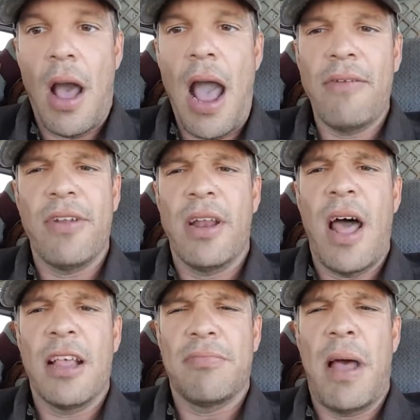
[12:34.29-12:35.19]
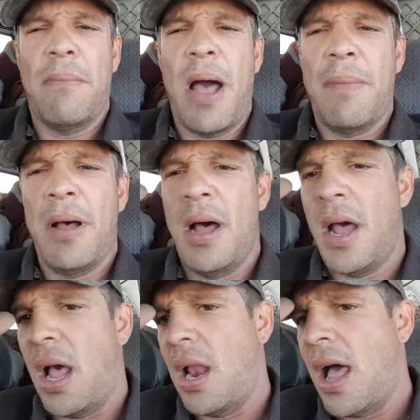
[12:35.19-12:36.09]
I've done lost my mama,
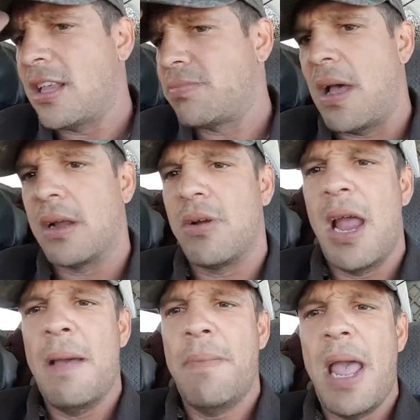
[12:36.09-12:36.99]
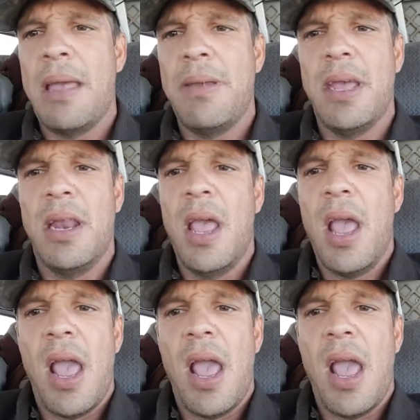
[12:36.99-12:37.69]
I lost my grandbaby, and,